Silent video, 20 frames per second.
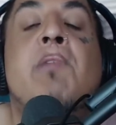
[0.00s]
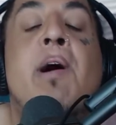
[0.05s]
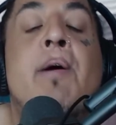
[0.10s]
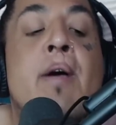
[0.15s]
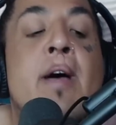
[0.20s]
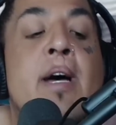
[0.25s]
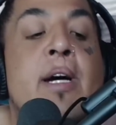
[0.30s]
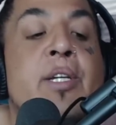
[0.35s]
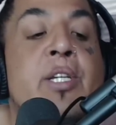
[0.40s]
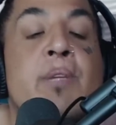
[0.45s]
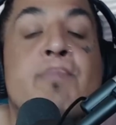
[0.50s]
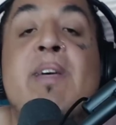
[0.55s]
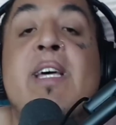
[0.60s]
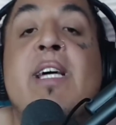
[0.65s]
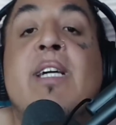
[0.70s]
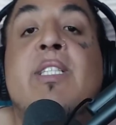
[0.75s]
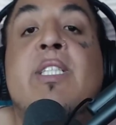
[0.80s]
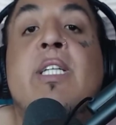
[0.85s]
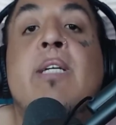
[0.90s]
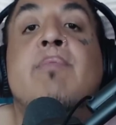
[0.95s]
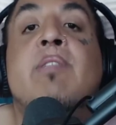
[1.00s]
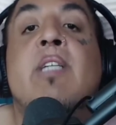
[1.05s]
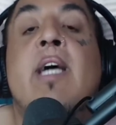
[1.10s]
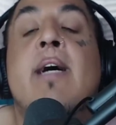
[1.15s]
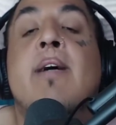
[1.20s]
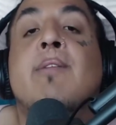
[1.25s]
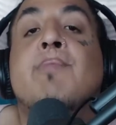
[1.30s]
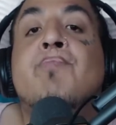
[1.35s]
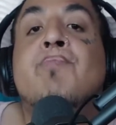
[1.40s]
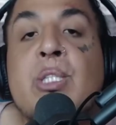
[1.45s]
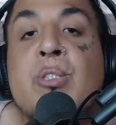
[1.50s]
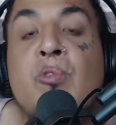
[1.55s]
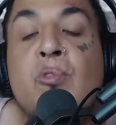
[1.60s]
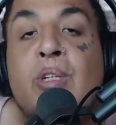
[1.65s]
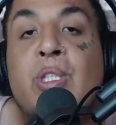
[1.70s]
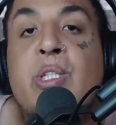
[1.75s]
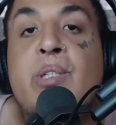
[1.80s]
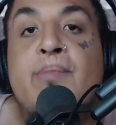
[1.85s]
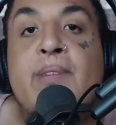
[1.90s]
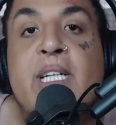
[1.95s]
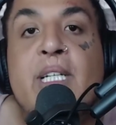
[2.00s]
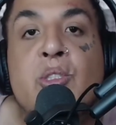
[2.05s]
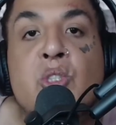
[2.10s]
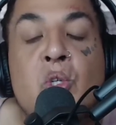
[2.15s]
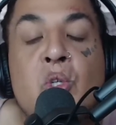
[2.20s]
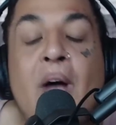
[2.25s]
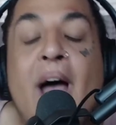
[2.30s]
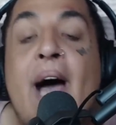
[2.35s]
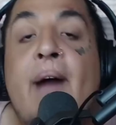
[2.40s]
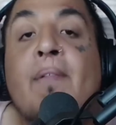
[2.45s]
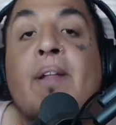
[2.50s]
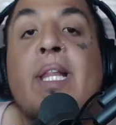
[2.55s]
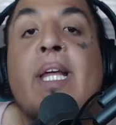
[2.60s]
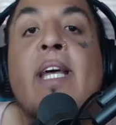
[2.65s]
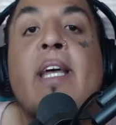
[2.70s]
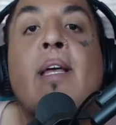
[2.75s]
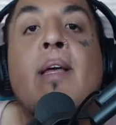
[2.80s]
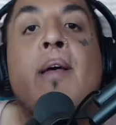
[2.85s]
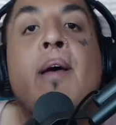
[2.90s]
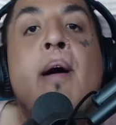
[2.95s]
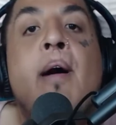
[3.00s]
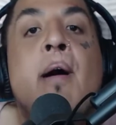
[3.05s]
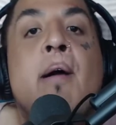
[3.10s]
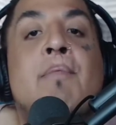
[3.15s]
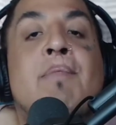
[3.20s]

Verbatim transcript: but to me, it seems like it's going to be traveling,